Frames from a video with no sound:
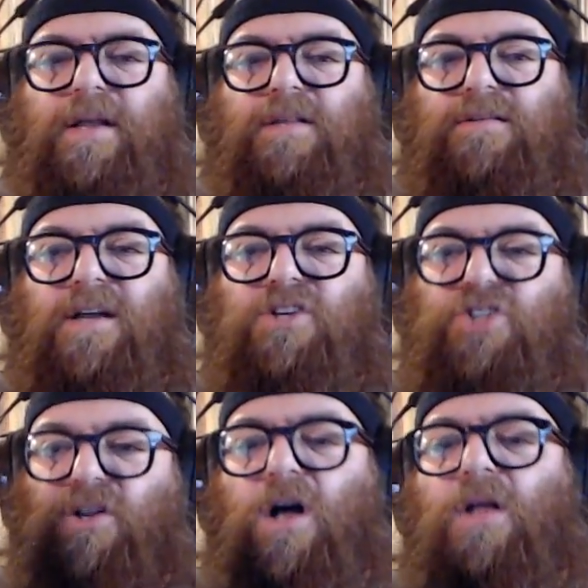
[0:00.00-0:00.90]
at it,
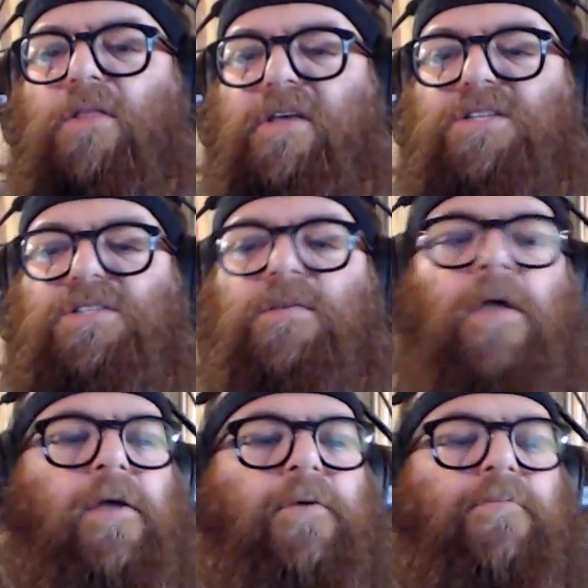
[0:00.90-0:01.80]
touch it, all this,
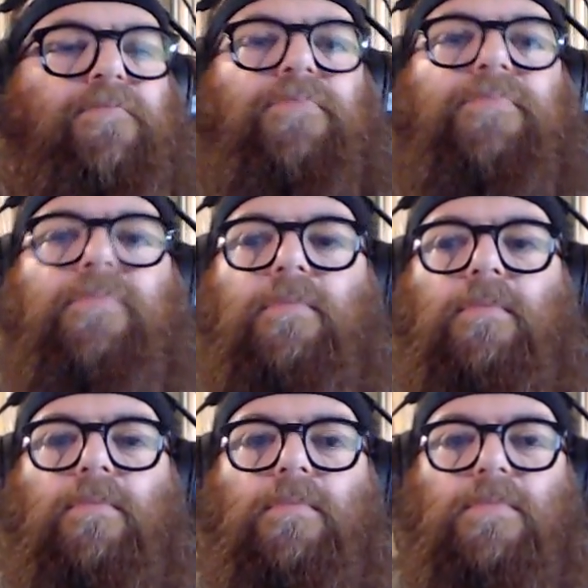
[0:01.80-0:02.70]

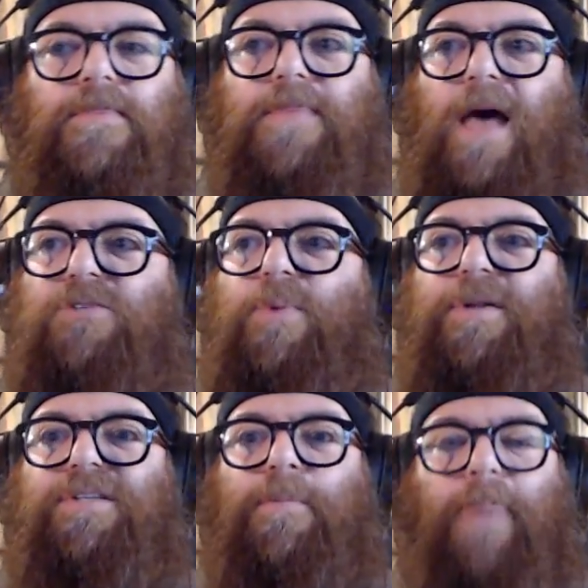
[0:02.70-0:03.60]
that's
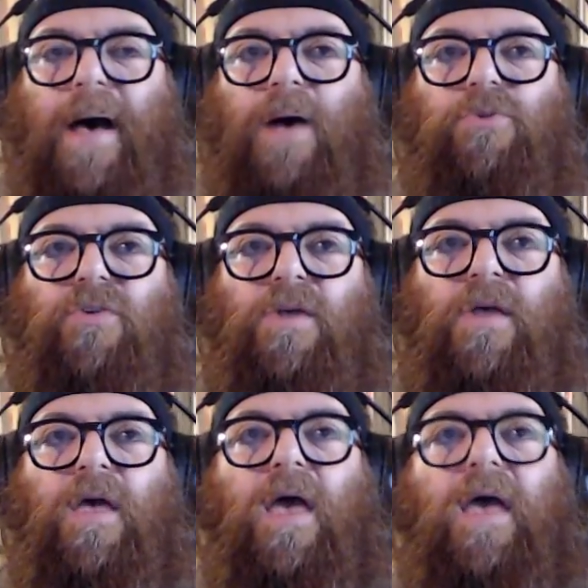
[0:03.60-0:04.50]
what it's about.
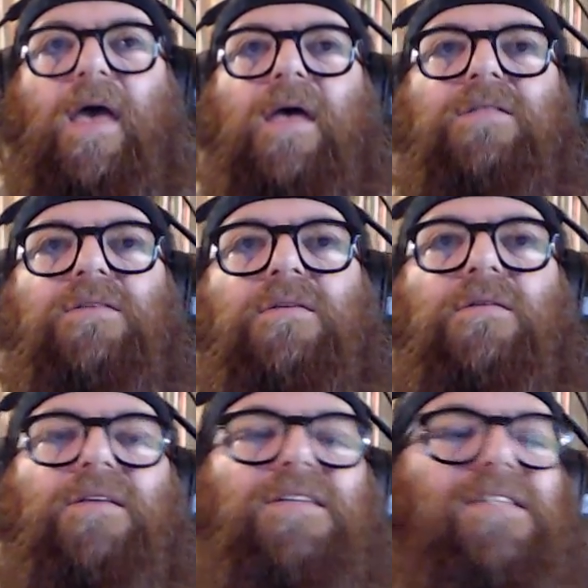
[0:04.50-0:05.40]
And
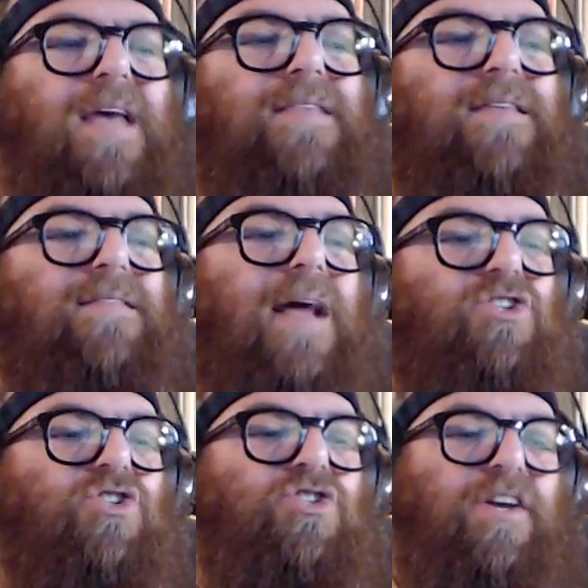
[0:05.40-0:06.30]
to say that
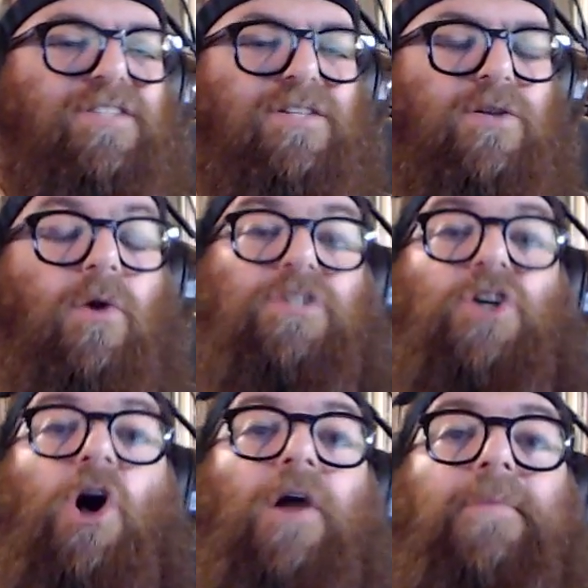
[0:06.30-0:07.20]
that's just, you know,
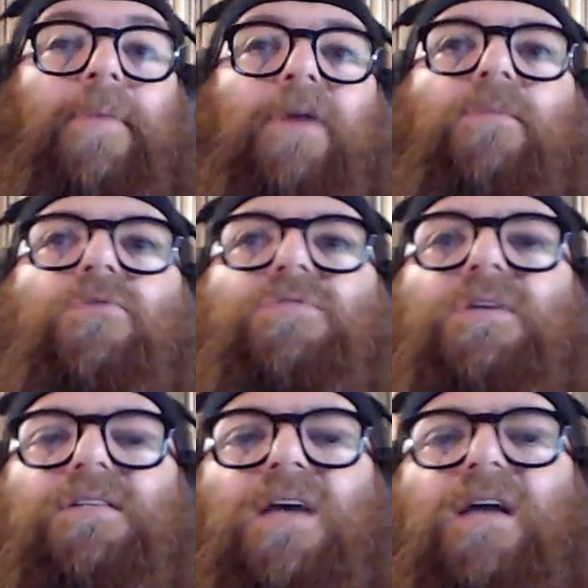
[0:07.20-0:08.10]
it's all about the
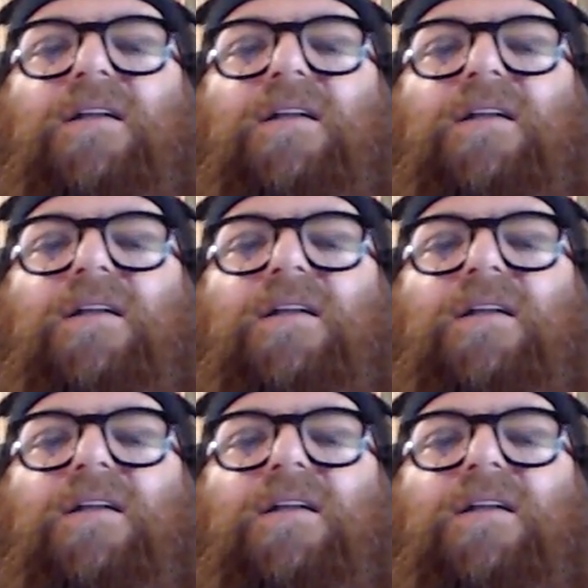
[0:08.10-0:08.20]
music is